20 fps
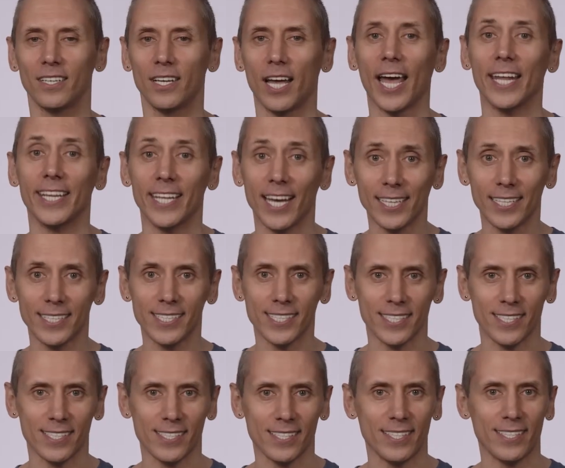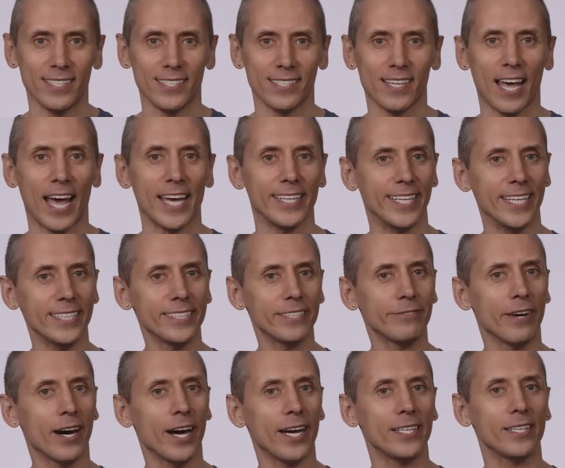Analysis is
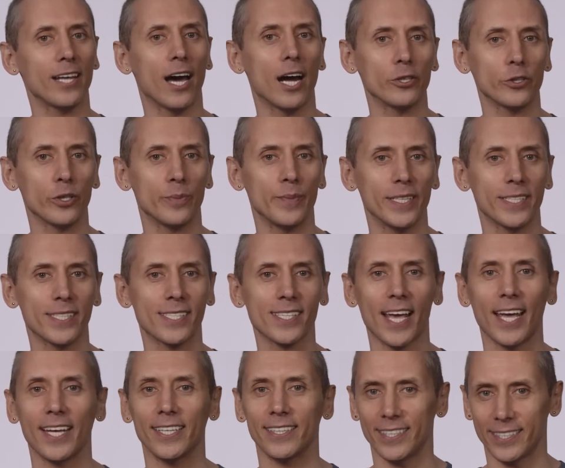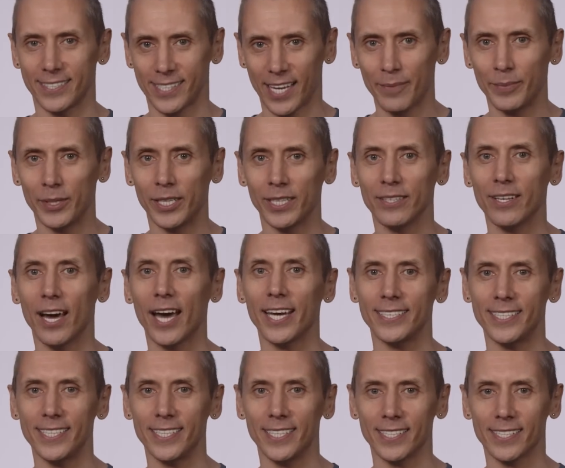identifying arguments and examining
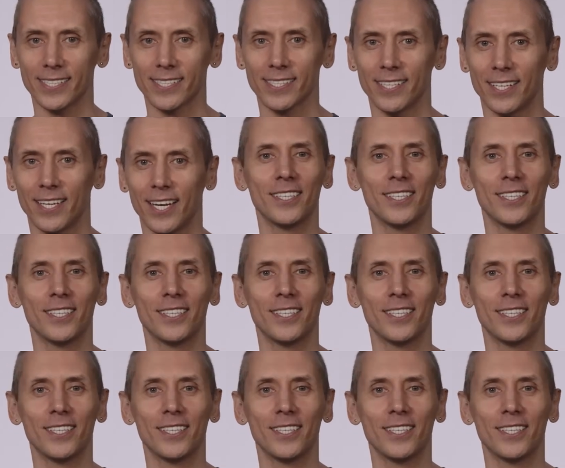ideas.